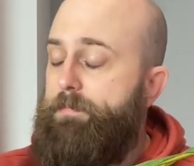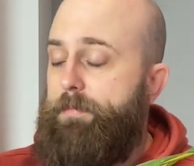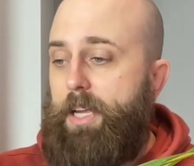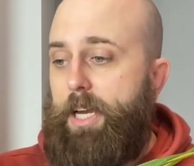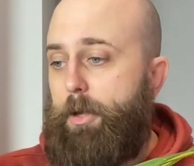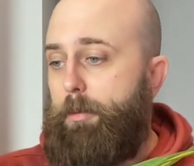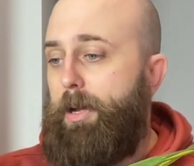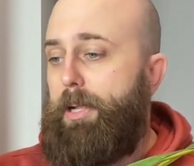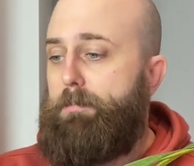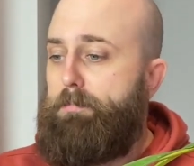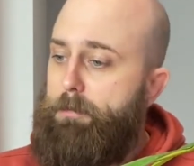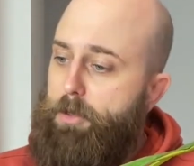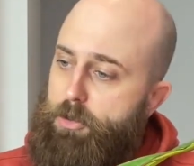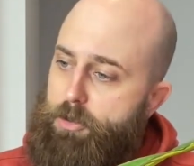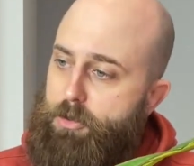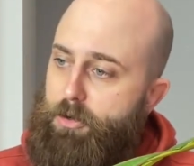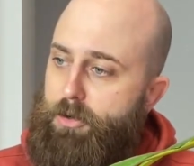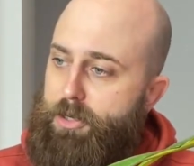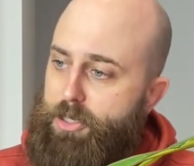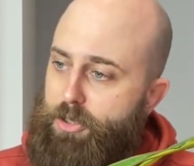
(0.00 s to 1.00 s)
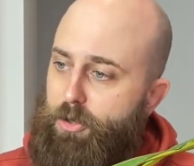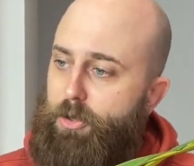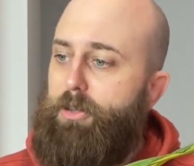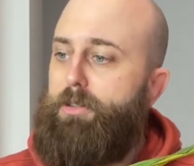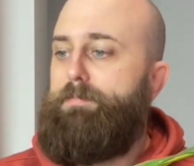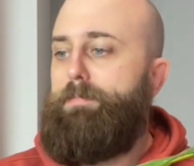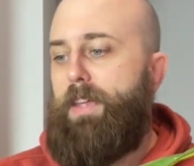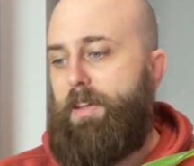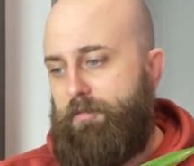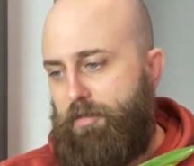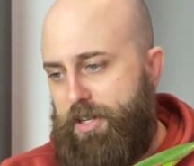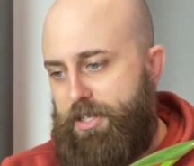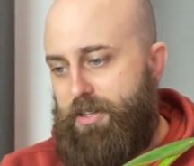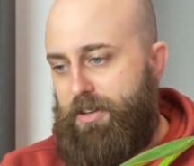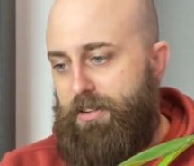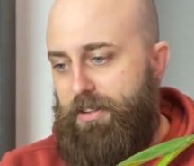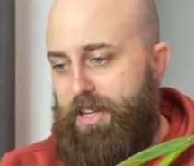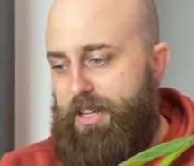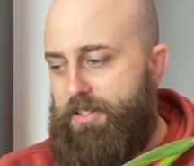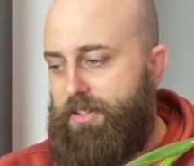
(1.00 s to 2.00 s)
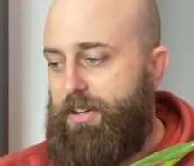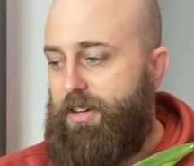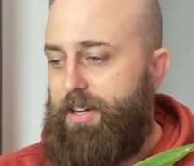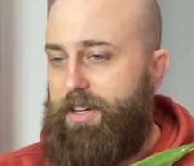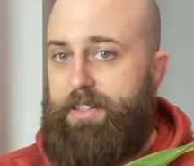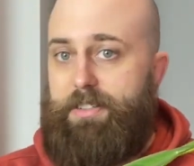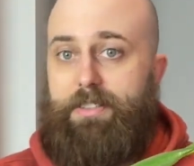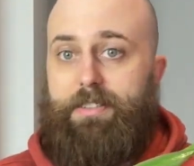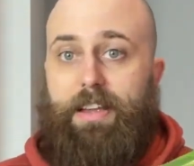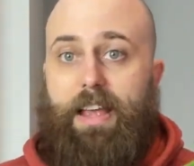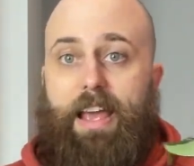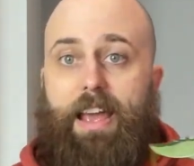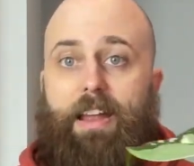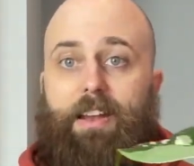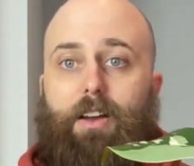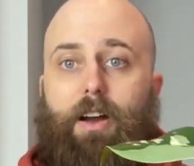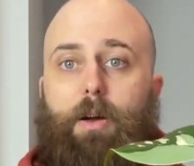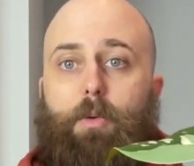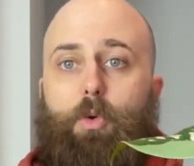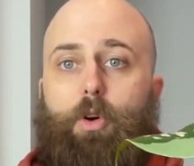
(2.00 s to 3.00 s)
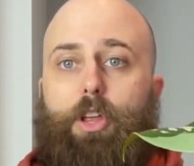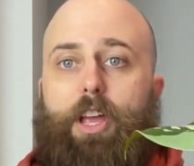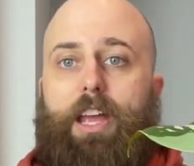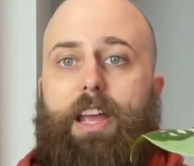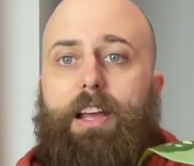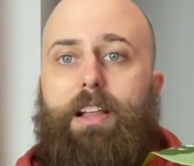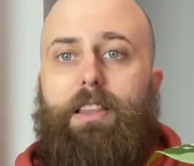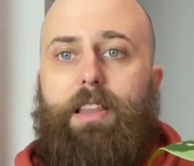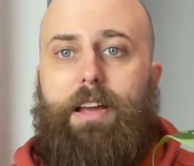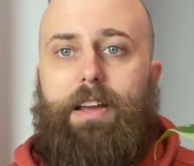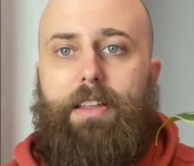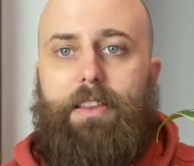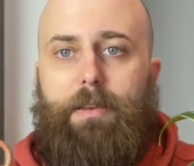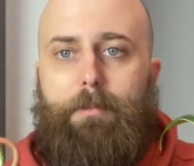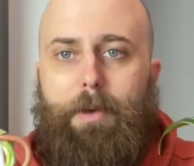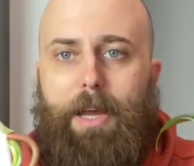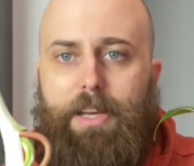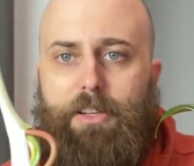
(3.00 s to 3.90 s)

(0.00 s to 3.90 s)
Anyway, long story short, invested in these guys and I want to air layer them.